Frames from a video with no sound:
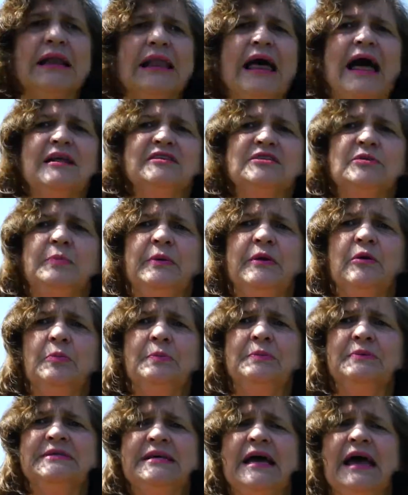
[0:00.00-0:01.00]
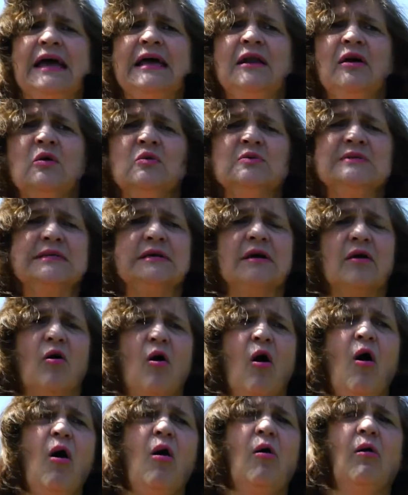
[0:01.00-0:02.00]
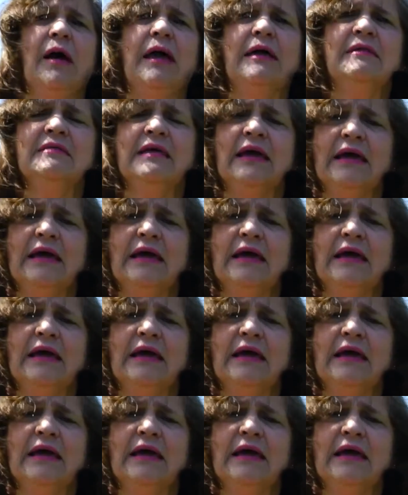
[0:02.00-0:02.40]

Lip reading: allowed to peel potatoes at all, and